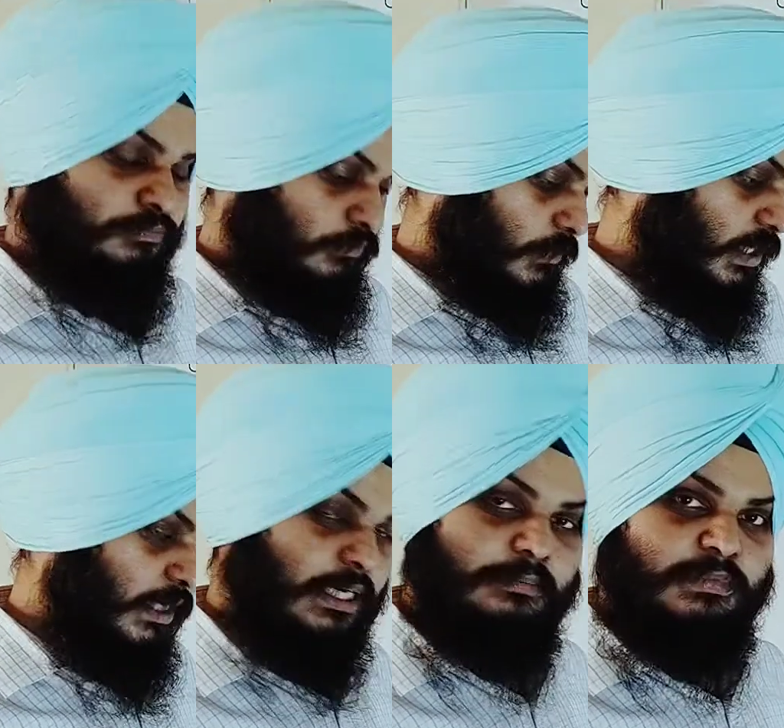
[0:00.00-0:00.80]

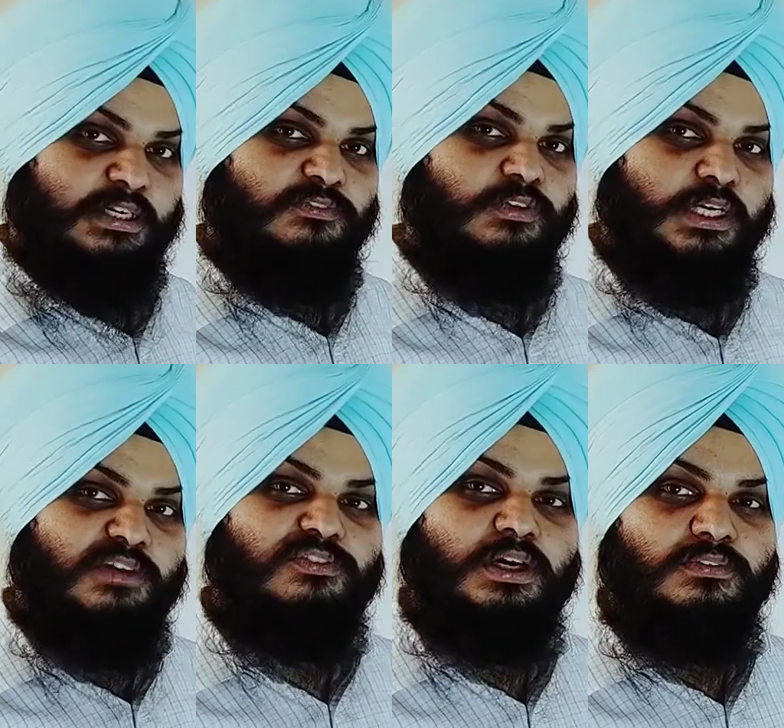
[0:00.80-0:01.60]
EMF
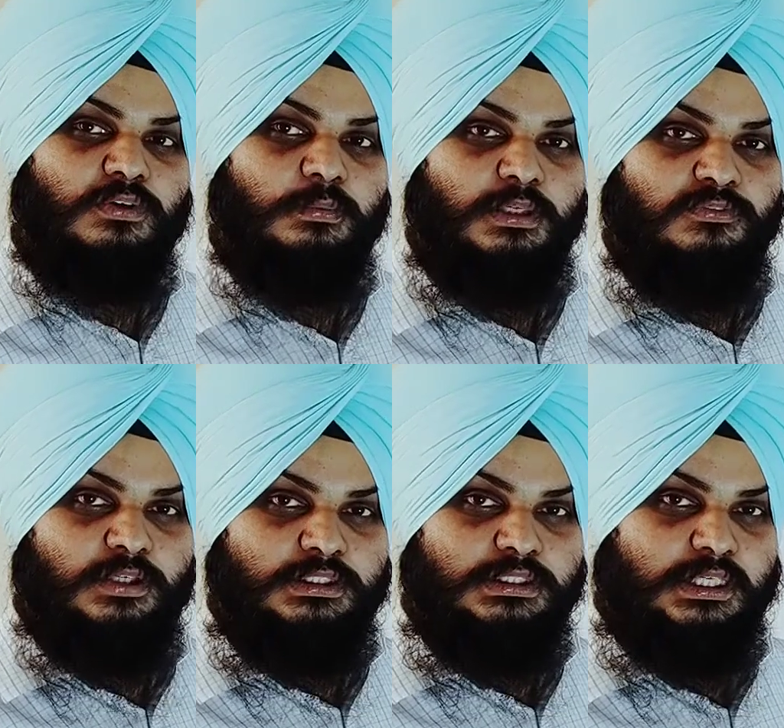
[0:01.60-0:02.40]
different from the first
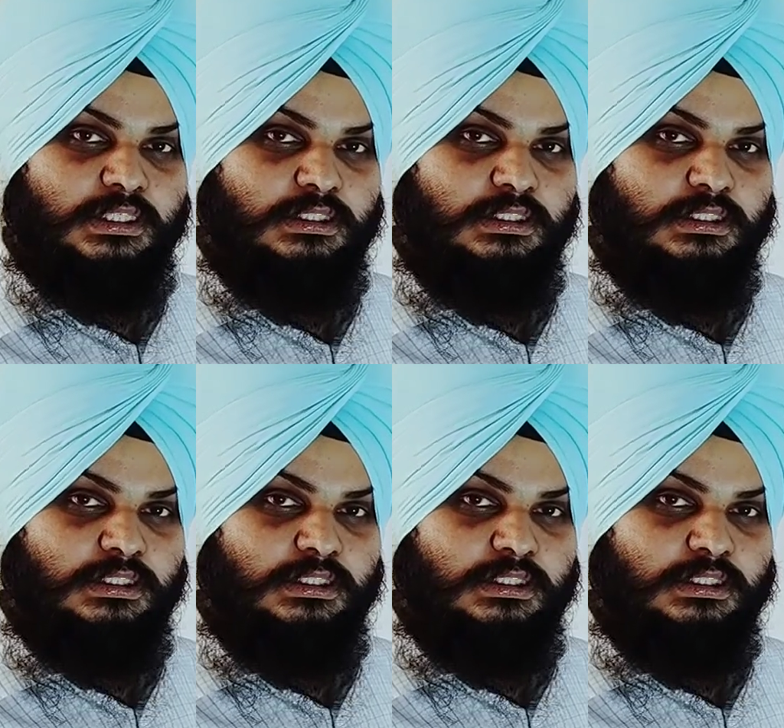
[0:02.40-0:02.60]
cell,